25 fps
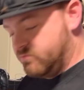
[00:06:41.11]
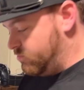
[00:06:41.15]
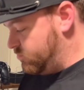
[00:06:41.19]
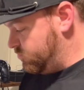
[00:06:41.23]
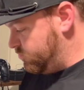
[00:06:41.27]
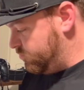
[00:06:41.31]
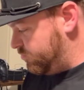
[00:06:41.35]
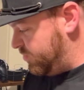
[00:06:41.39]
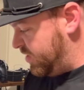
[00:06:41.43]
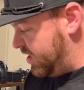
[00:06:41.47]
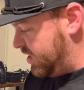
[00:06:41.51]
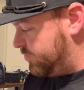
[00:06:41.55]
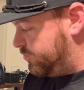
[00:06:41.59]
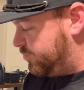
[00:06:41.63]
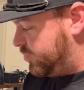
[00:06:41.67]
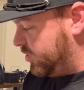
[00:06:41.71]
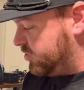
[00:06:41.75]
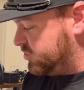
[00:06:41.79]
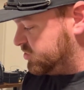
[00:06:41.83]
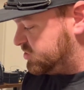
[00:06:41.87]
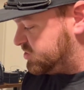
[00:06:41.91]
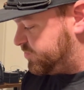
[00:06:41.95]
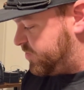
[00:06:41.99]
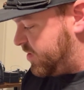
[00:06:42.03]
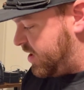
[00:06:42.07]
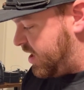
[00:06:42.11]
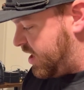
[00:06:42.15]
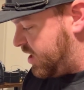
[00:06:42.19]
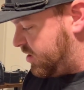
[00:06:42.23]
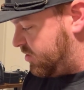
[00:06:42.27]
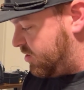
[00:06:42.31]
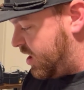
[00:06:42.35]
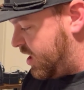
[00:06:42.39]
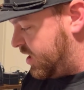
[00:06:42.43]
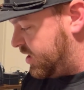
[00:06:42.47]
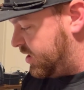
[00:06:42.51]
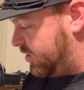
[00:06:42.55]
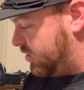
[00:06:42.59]
mid-boost pad
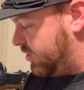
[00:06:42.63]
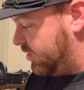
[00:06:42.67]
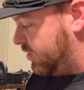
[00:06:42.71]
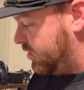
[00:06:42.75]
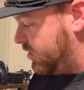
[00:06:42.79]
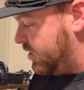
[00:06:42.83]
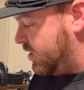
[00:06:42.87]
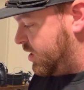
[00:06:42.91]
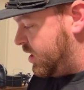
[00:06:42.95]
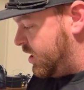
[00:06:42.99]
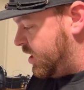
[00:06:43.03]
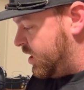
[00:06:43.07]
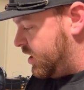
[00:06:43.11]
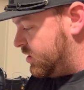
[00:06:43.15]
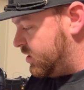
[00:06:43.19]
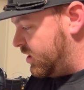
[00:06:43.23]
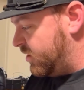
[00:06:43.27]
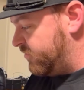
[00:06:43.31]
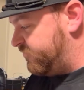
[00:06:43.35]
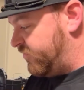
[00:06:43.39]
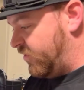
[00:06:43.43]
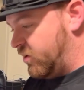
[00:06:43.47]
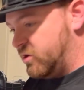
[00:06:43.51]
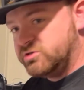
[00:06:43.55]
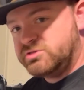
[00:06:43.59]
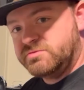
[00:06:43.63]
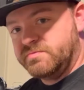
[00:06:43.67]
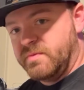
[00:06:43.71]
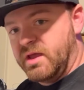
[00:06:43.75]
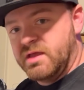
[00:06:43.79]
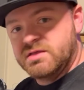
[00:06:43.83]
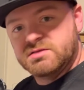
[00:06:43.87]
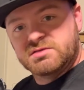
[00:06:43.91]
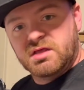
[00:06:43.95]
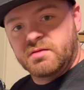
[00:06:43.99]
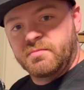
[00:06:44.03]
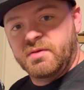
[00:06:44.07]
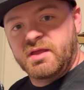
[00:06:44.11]
right here, then first
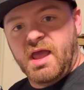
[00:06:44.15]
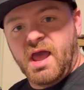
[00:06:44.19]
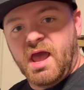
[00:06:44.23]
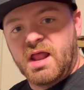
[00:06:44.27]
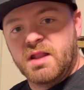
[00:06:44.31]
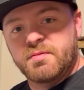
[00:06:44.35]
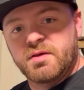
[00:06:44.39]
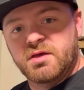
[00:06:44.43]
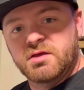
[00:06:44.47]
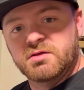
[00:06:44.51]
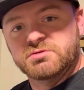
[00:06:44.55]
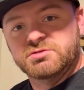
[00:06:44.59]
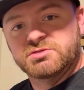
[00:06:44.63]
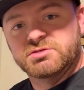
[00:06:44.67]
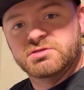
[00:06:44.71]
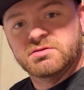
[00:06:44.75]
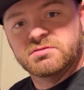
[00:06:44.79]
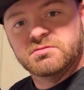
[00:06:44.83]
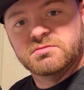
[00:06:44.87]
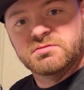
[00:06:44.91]
man's going to be out of boost.